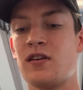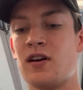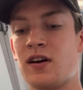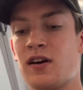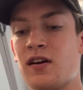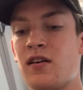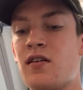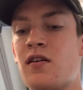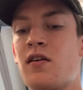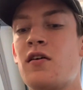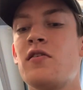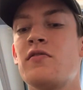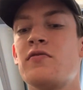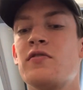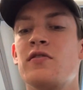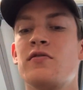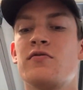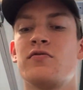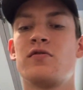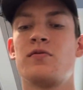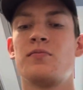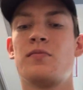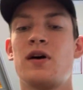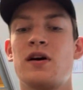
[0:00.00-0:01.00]
I got all of it
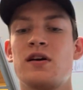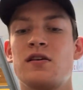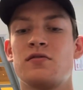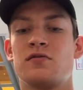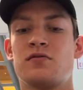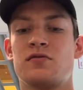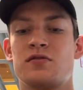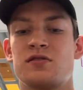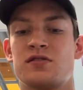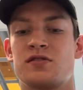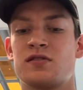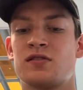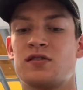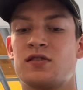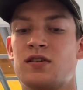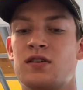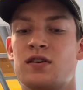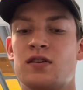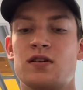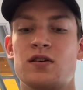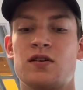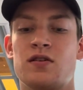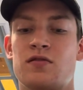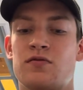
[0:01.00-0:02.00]
from Michael's
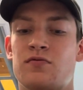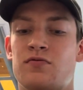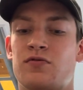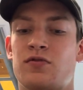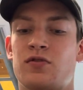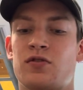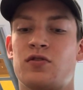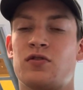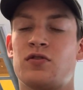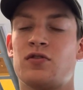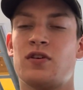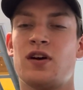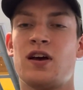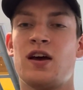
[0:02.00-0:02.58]
for